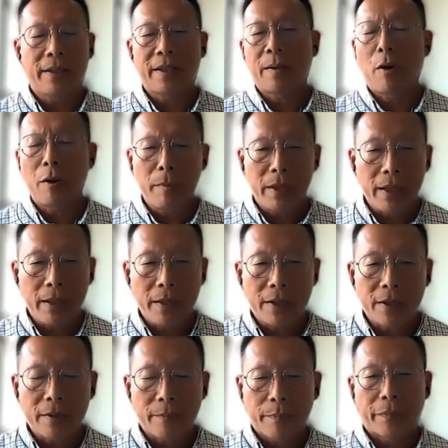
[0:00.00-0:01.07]

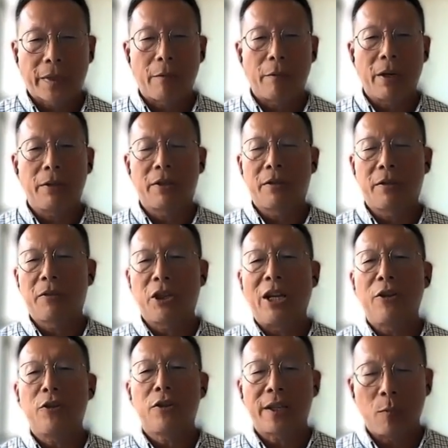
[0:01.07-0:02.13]
disappointments, right,
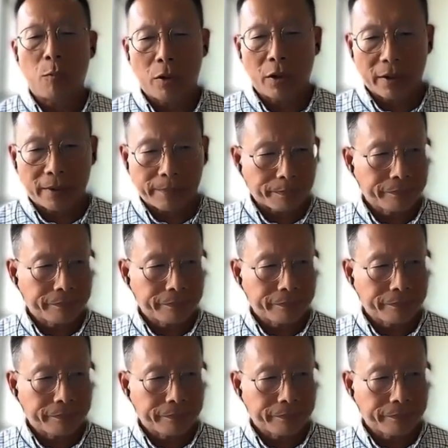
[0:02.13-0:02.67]
challenges at work,